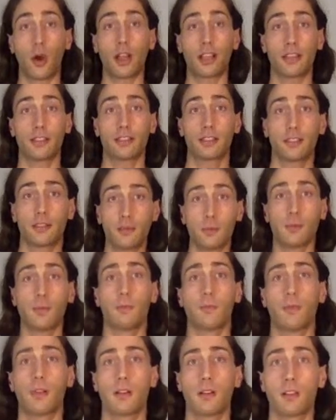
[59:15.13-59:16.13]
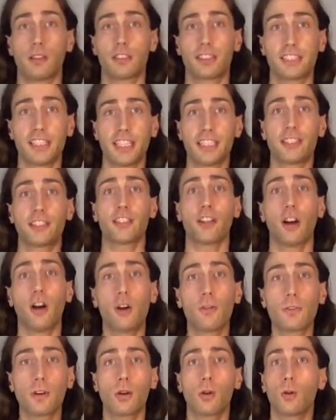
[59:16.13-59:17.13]
I stitched
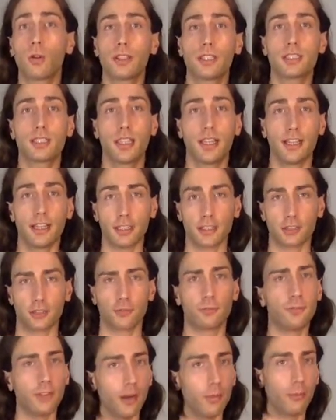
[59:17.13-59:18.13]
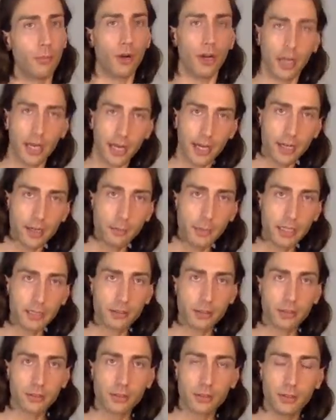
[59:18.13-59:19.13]
over all these layers of fabric. Make
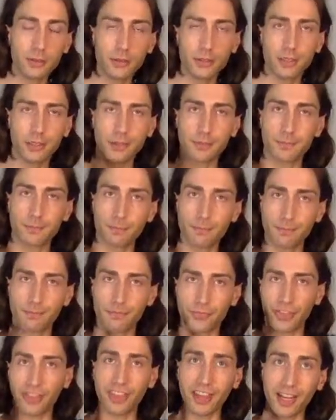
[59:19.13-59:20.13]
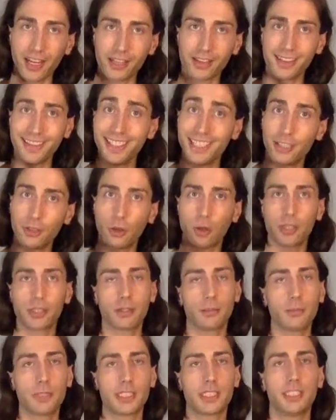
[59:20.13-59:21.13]
sure to use a thick needle in your
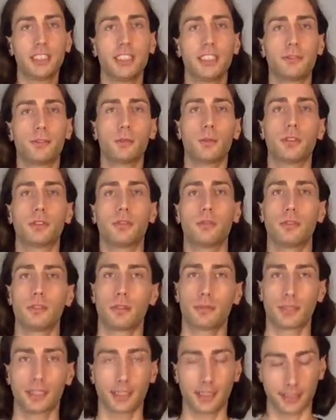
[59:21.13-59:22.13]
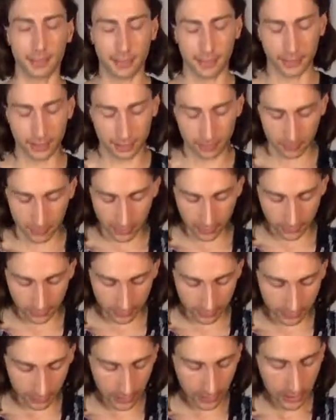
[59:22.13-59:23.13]
machine if you want to do something like this,
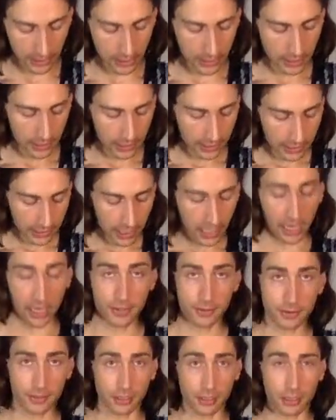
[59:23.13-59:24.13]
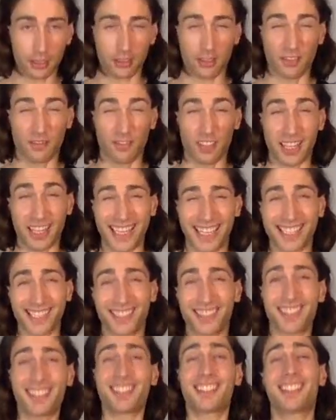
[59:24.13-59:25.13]
because I use a lot of
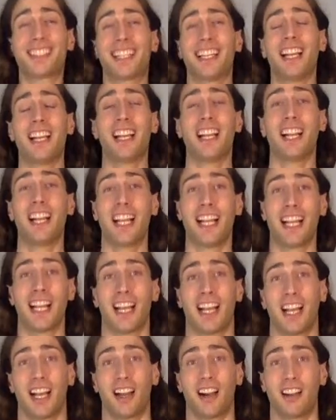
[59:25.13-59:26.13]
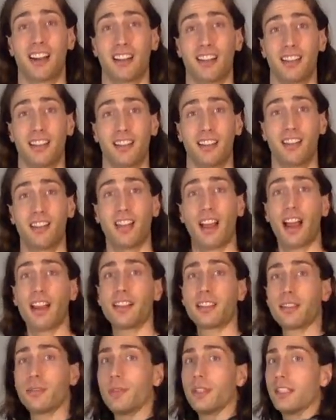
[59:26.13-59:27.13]
layers. I
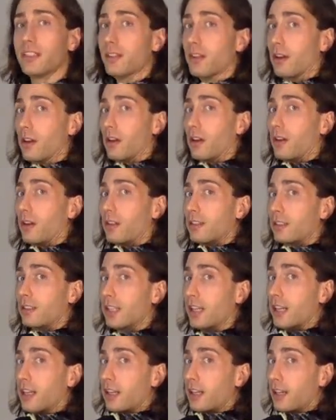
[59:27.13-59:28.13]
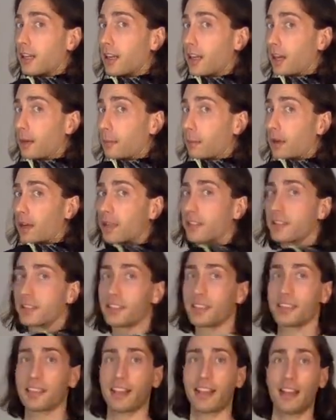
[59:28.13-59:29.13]
like the result. I
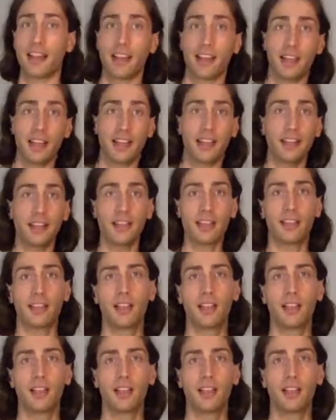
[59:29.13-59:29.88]
must say